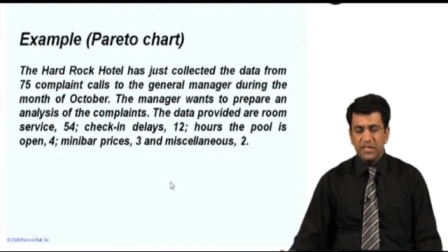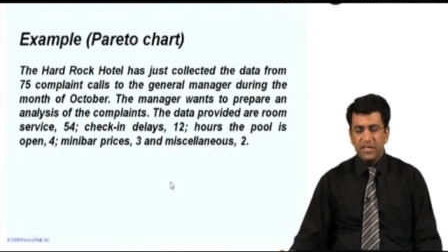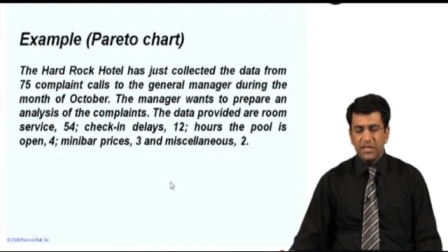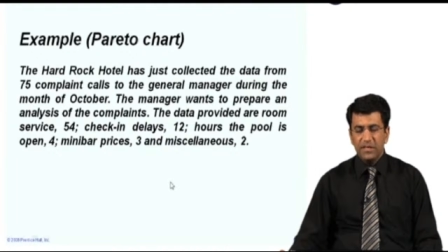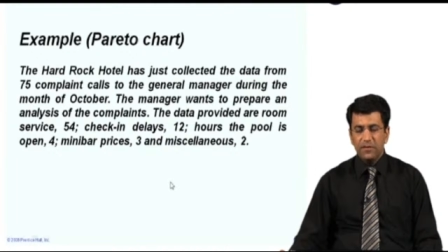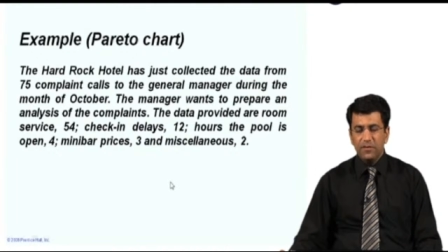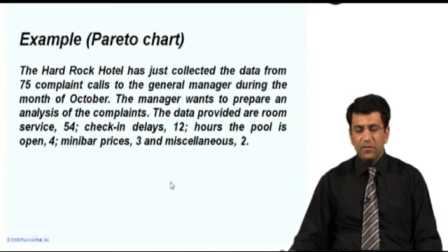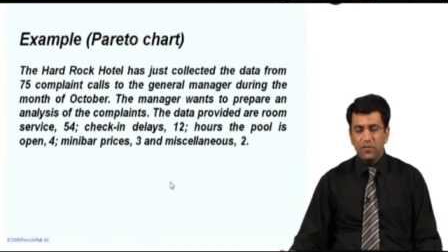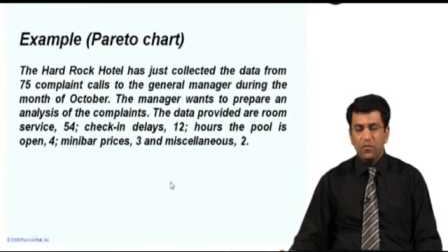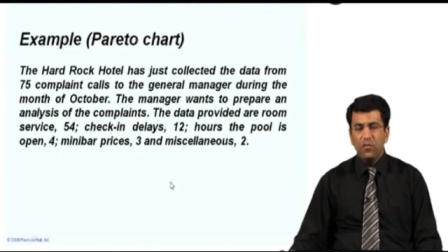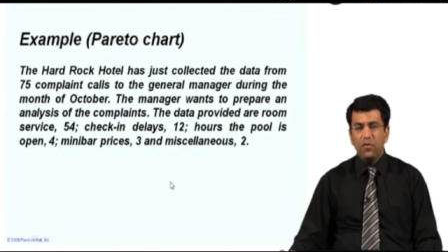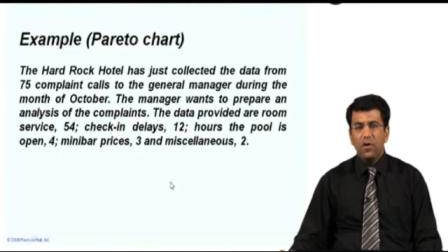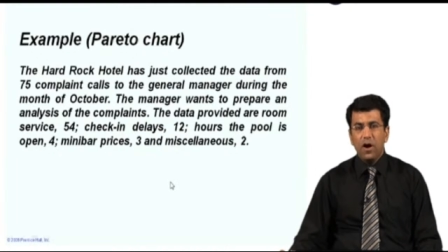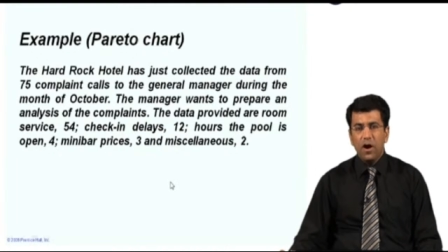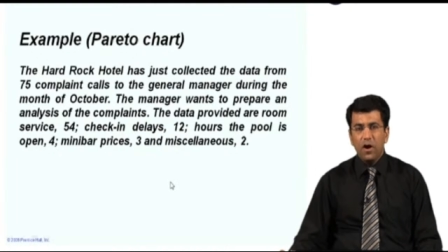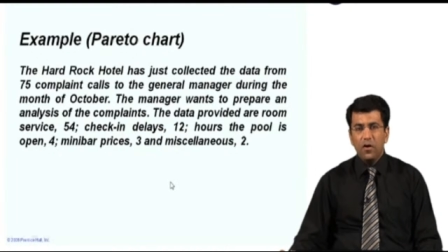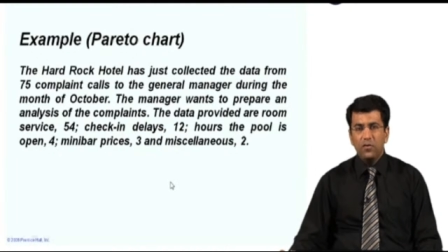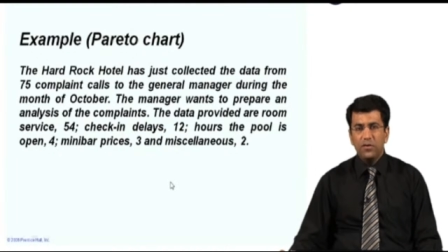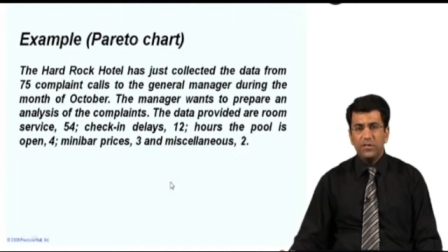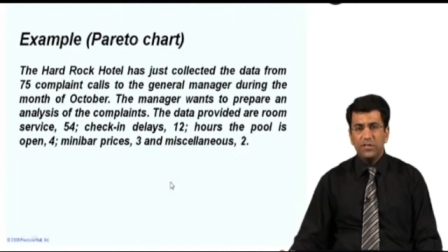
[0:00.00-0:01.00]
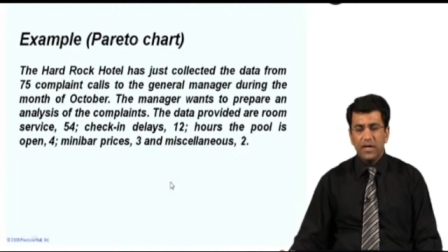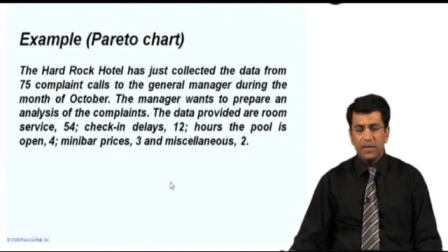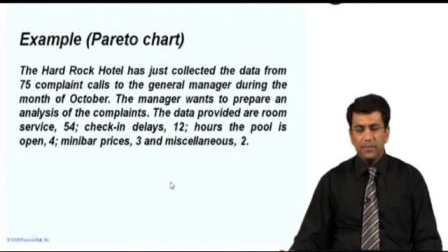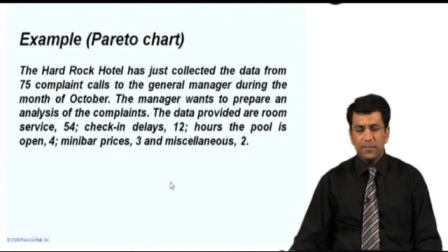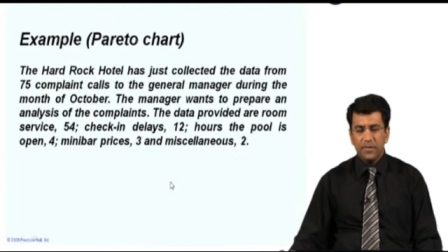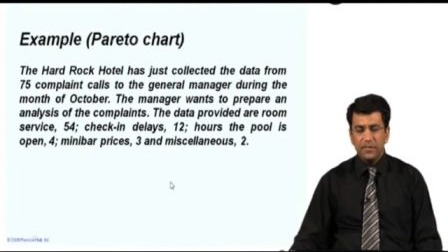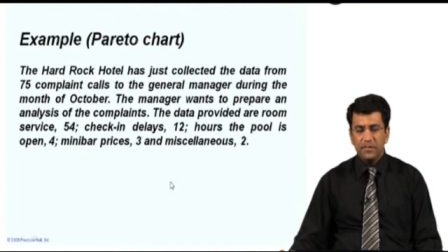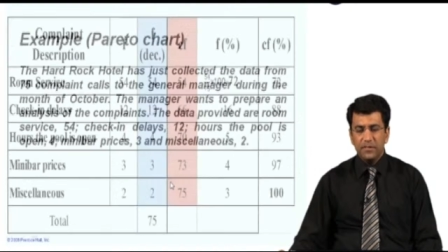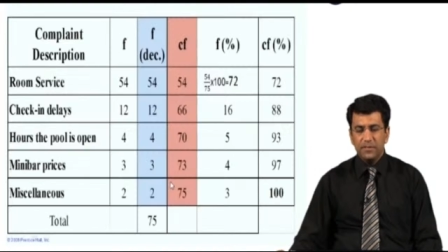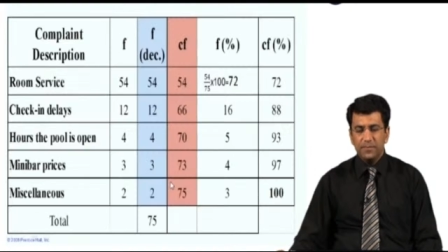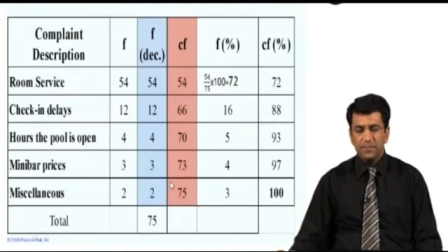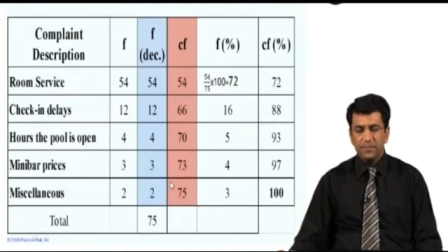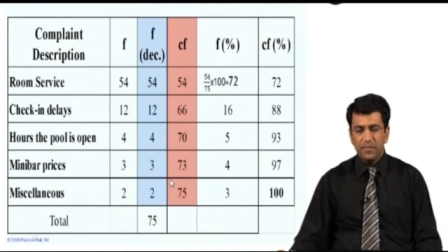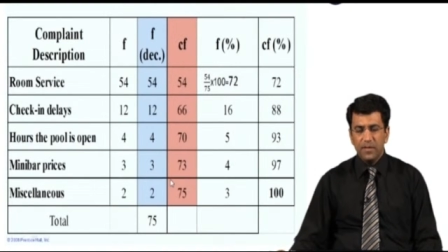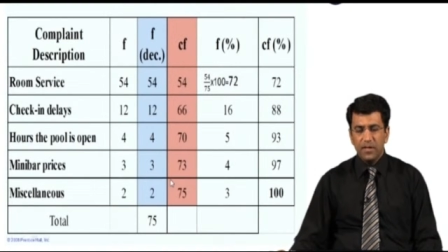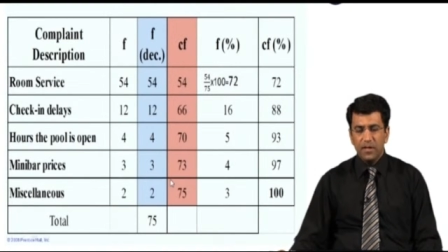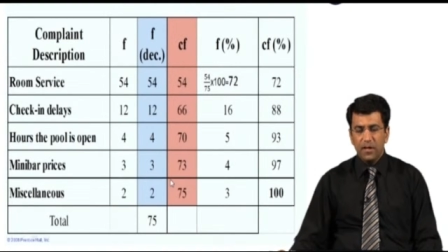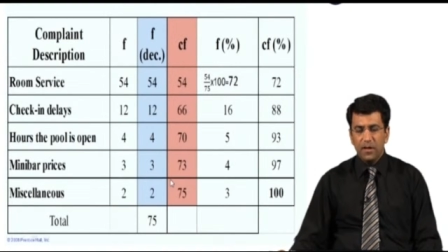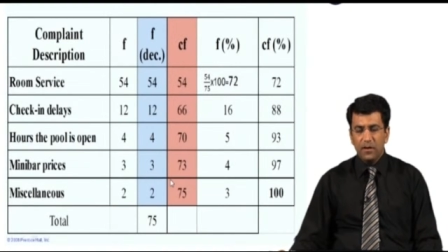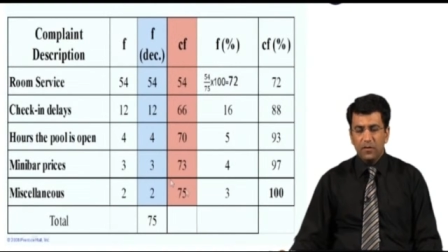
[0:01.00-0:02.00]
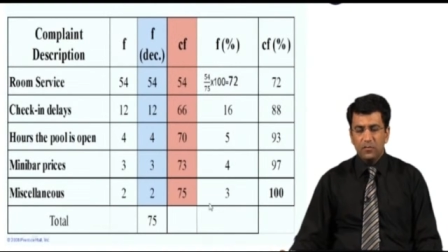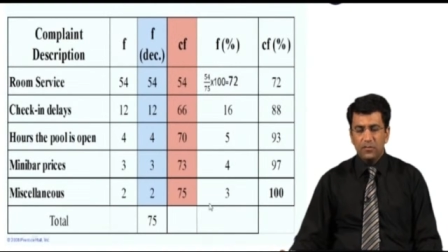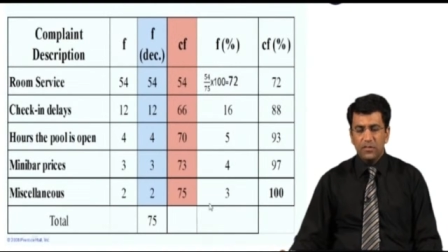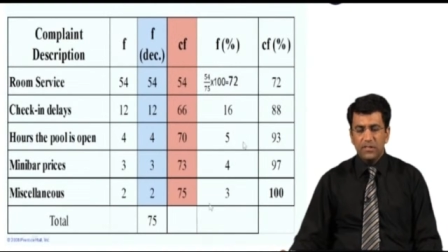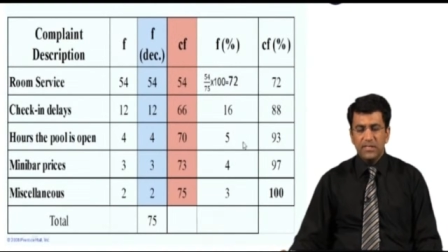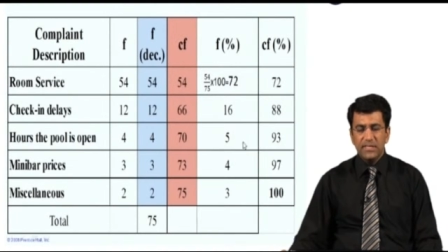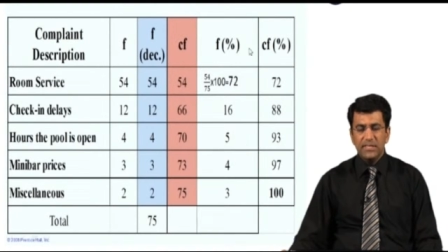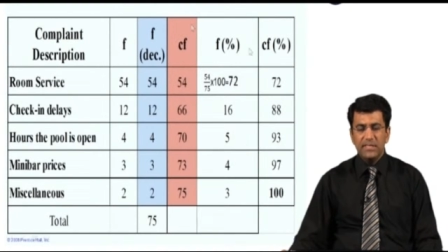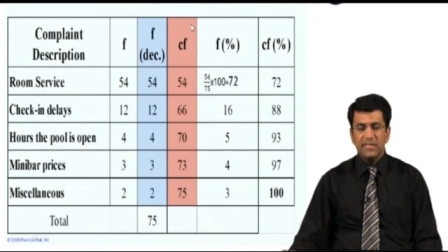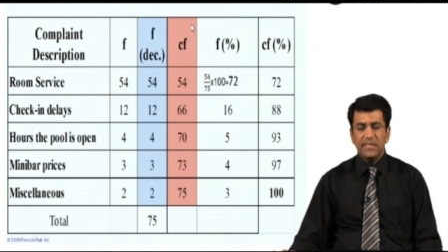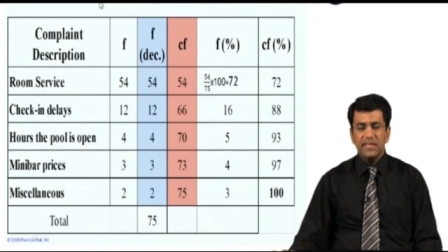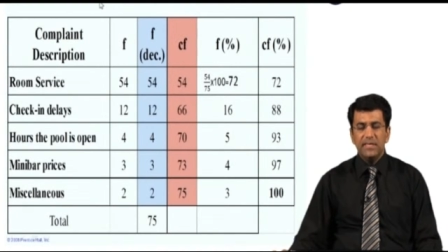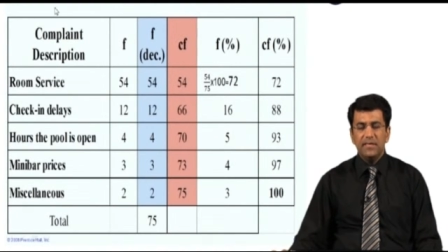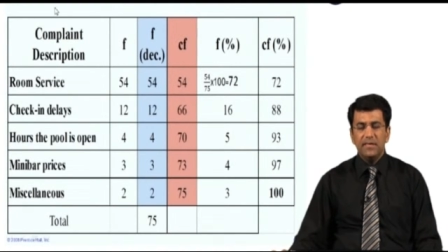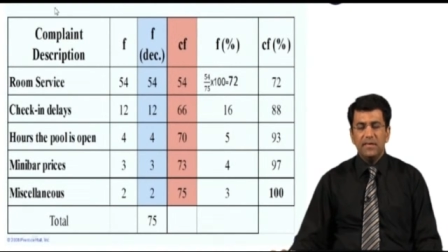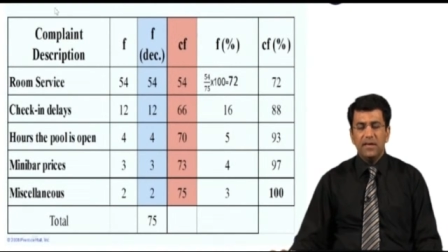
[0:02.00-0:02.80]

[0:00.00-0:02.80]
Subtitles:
see how it happens. Now this is